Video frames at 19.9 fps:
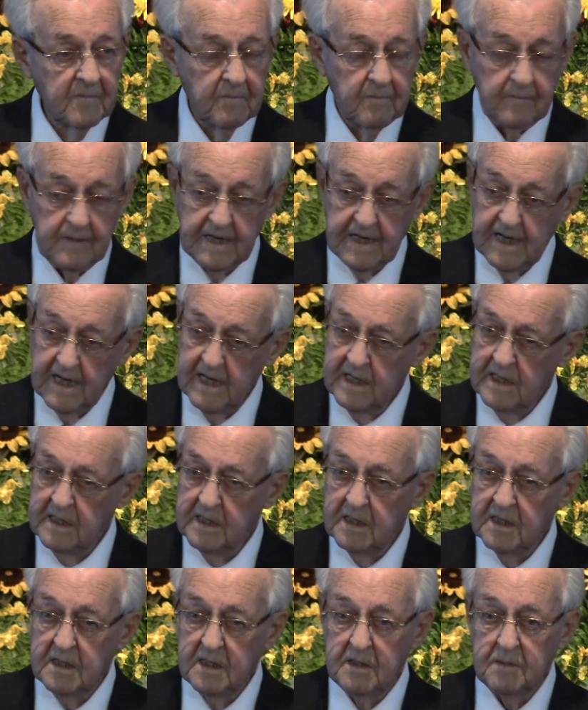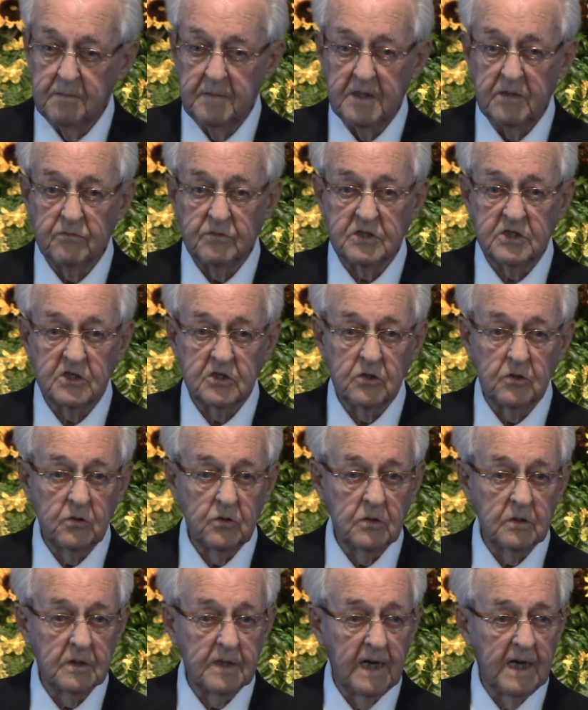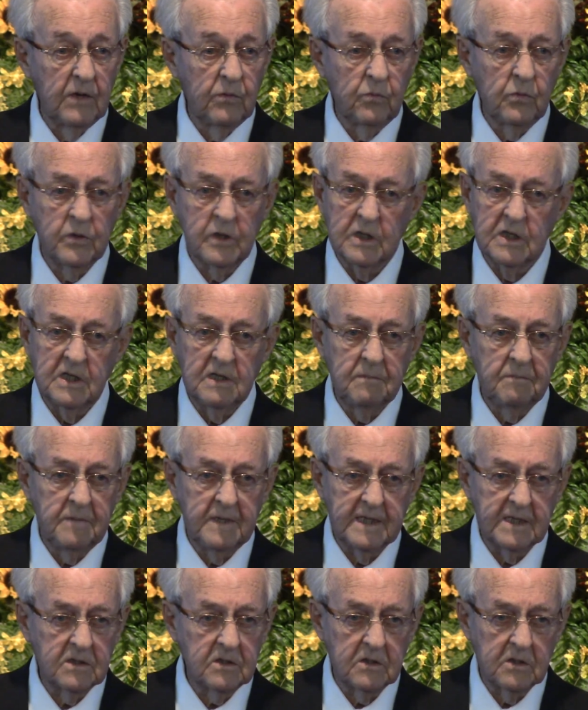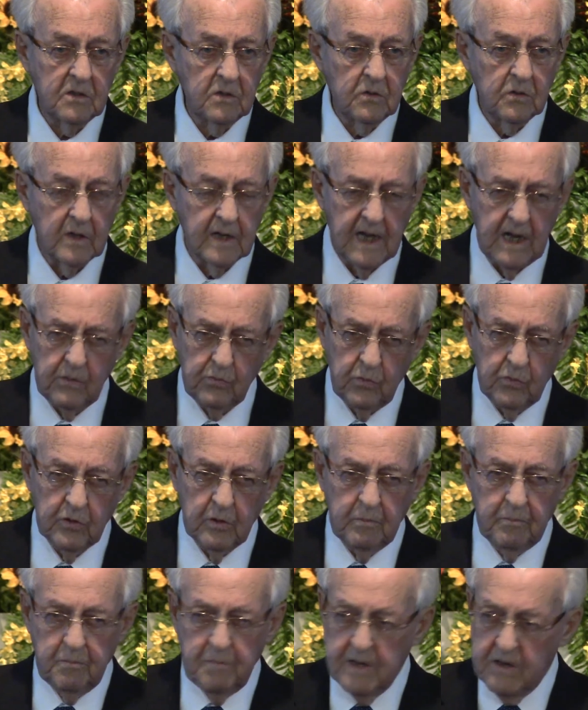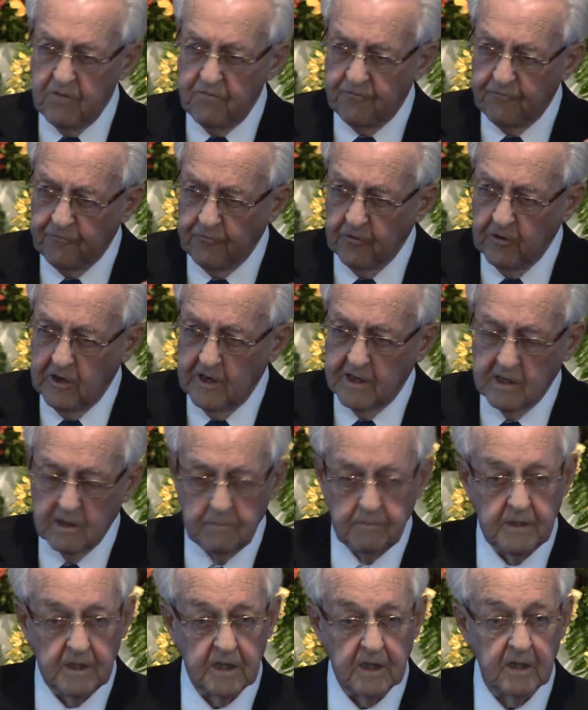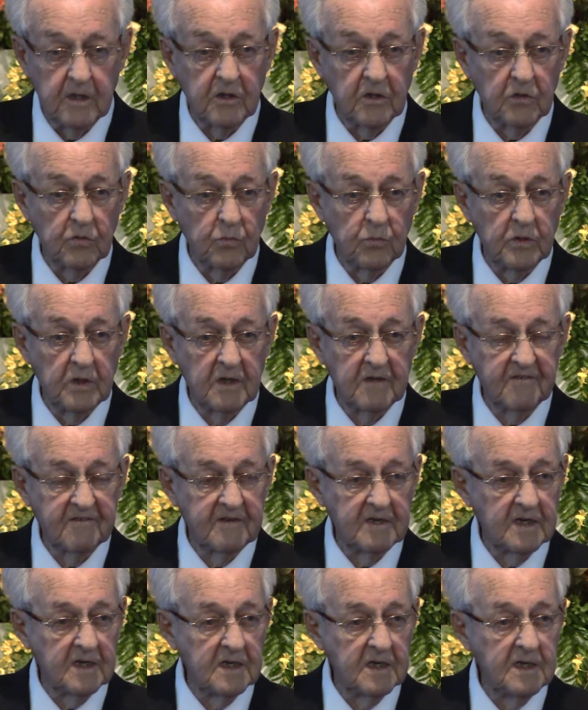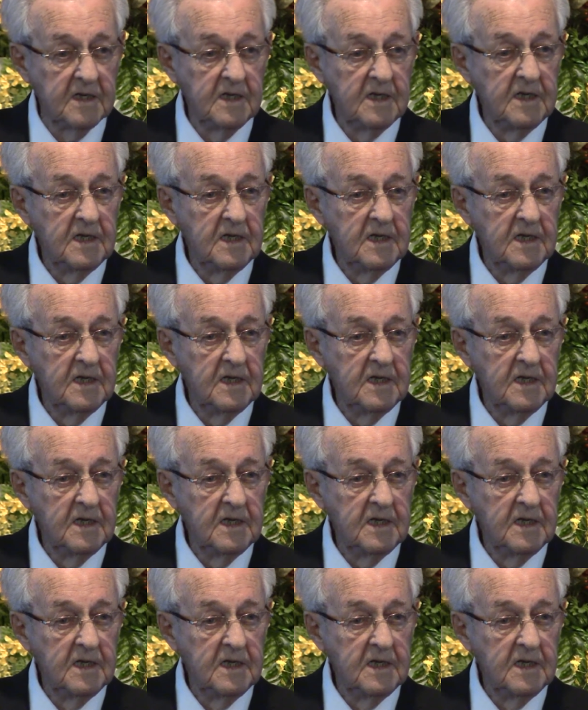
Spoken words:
but I need to be restored. I want to come back to the Lord. I want to be fully committed to the will of God.